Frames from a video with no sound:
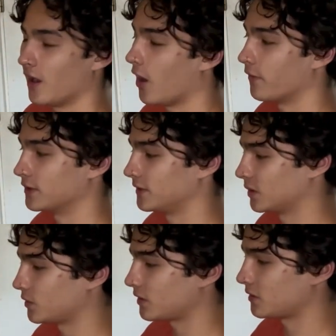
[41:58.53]
obviously so
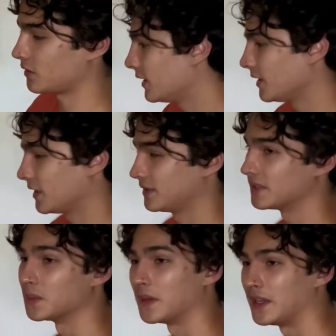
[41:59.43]
much easier, because
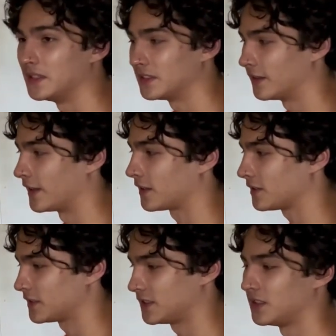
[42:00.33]
it's a pain to like
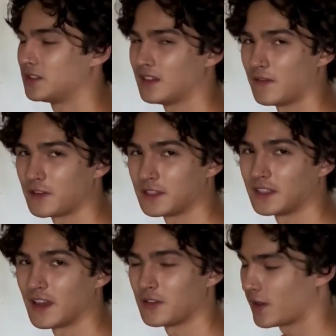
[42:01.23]
stitch everything
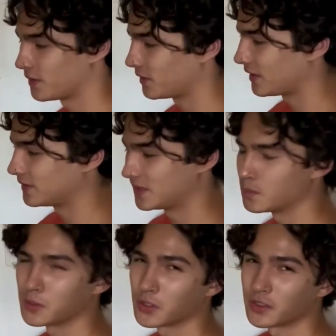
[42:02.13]
together and things
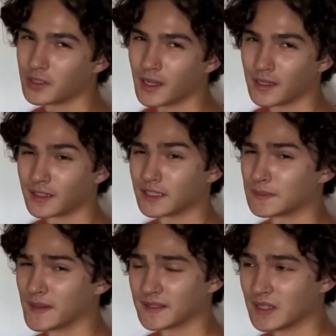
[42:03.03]
get blurry and it gets
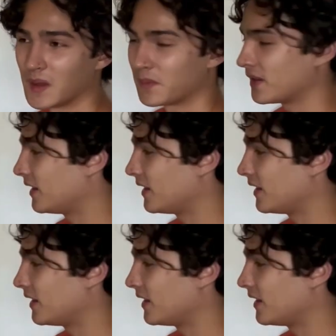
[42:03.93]
messed up,